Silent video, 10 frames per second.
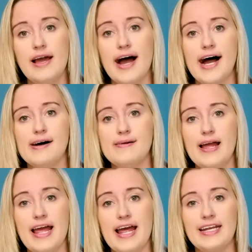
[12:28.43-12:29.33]

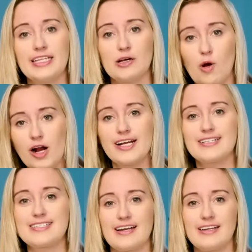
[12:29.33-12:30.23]
and the
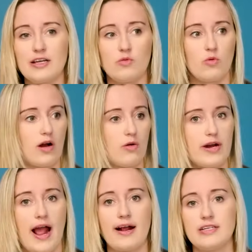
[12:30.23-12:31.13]
markets suddenly were
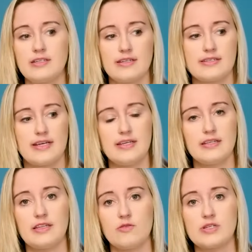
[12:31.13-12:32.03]
reacting to this idea
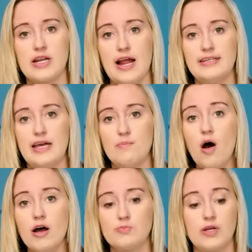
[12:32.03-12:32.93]
that there was a 90-day
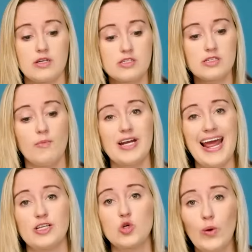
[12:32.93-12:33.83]
pause because someone
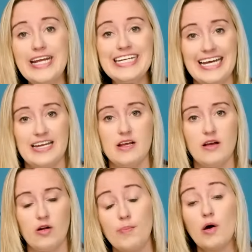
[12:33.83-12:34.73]
had tweeted it
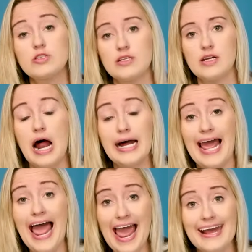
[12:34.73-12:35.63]
or posted it on
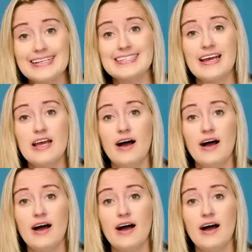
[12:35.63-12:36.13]
X.